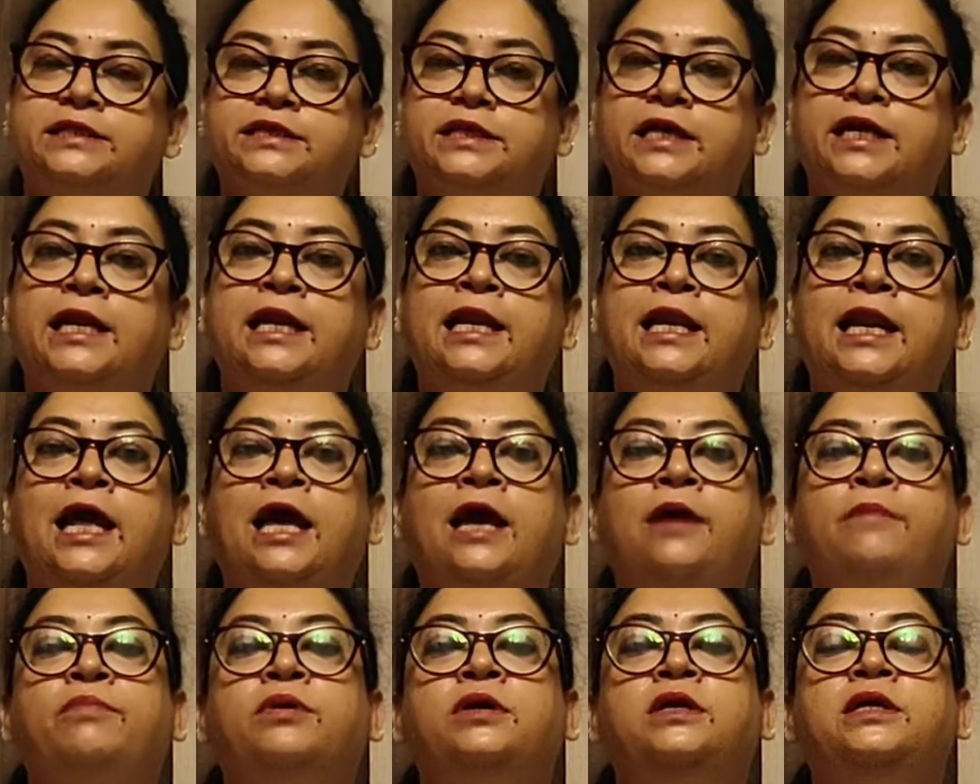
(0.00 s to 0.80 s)

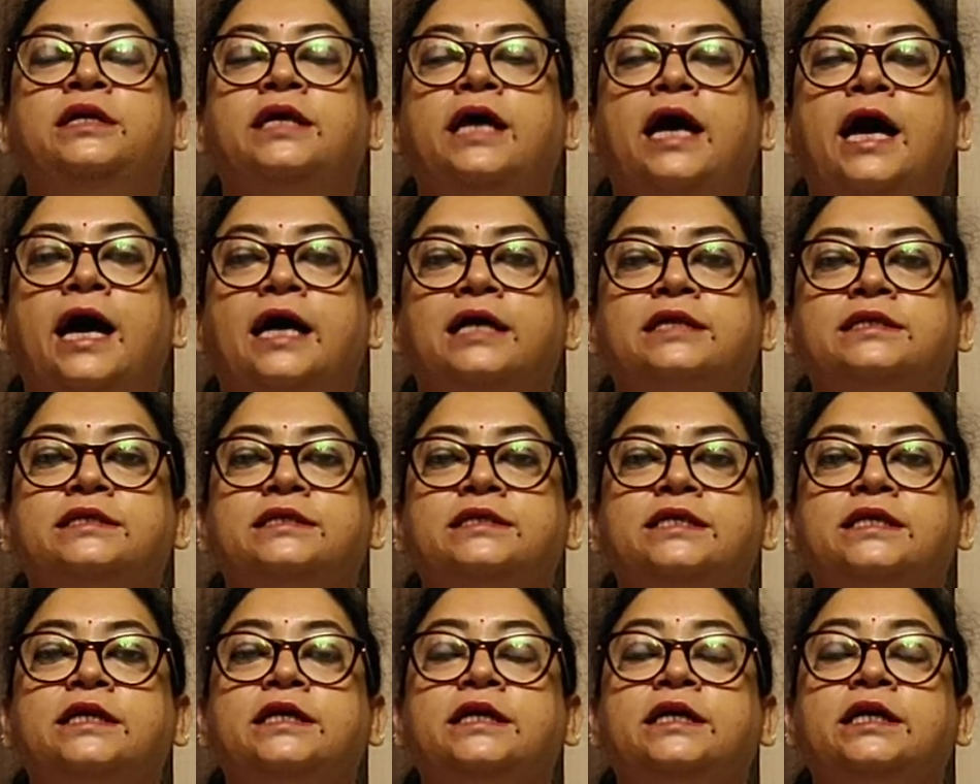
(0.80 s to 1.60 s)
is
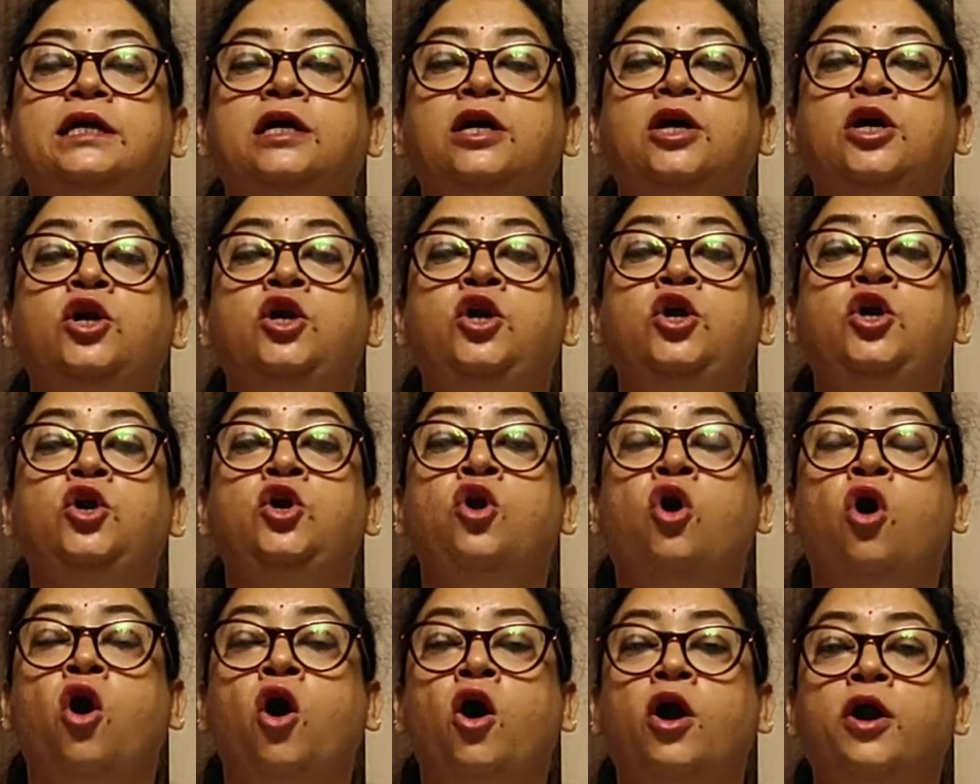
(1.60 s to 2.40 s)
labeled as a
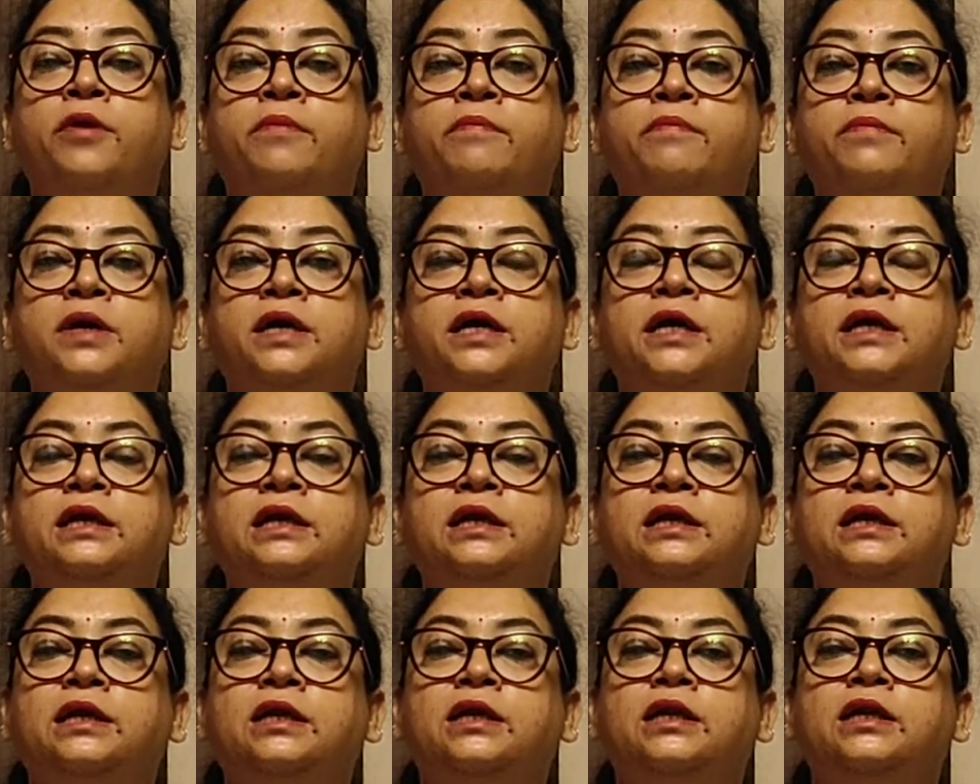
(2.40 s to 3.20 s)

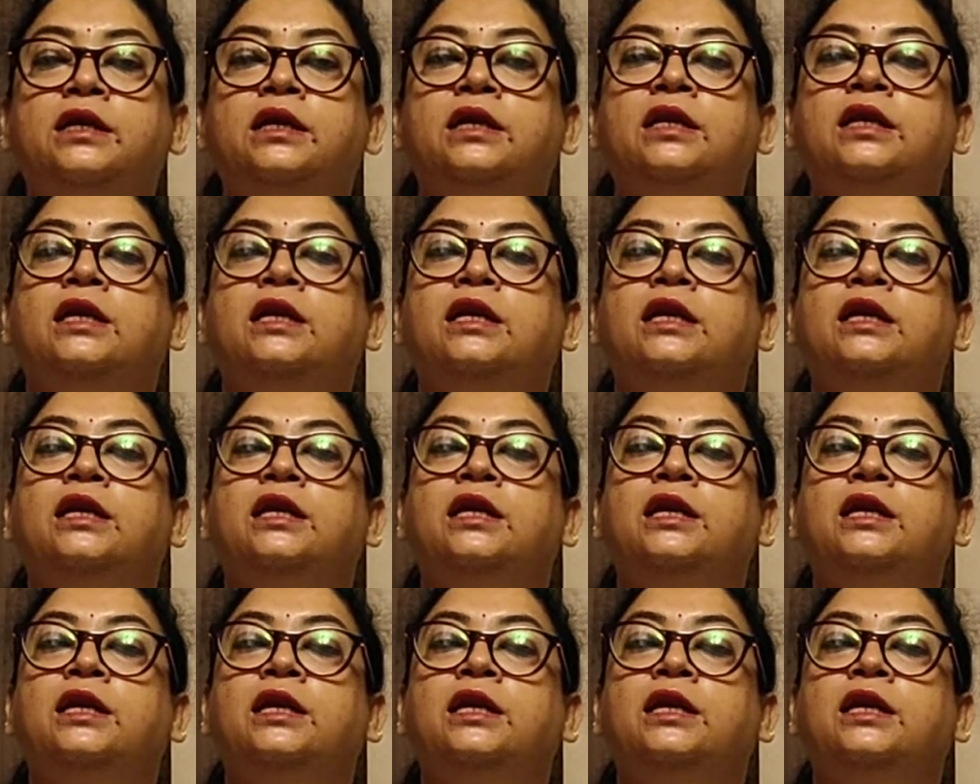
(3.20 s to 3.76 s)
normal